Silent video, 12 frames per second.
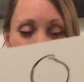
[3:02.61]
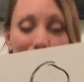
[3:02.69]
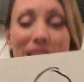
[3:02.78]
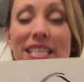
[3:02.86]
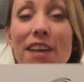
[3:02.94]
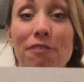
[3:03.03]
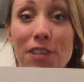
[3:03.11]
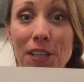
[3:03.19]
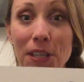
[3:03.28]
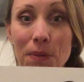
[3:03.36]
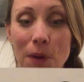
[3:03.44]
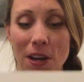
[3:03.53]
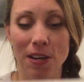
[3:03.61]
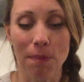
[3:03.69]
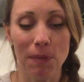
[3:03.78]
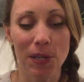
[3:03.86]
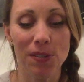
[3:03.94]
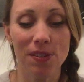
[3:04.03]
We definitely want
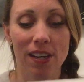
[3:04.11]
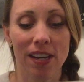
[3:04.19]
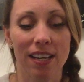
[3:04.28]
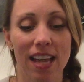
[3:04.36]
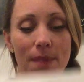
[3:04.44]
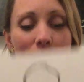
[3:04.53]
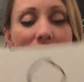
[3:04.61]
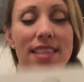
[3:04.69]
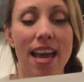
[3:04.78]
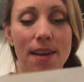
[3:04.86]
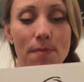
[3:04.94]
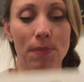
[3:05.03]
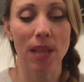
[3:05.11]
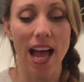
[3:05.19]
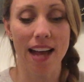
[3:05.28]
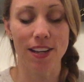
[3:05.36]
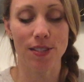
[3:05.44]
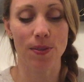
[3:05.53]
numbers. I made that in
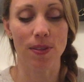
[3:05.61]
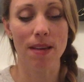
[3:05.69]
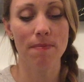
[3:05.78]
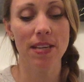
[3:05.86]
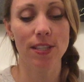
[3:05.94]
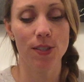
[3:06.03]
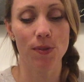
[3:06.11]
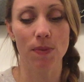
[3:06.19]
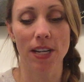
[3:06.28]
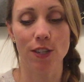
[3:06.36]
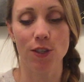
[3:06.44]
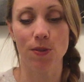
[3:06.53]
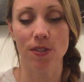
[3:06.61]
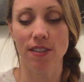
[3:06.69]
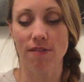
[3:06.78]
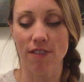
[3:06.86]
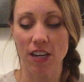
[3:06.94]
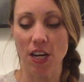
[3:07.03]
black, so let me switch to a
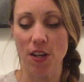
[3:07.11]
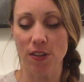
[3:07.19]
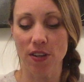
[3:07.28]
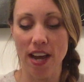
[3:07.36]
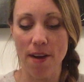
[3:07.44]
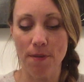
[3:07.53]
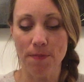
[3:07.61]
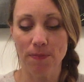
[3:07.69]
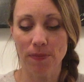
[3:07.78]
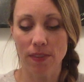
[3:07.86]
different color now.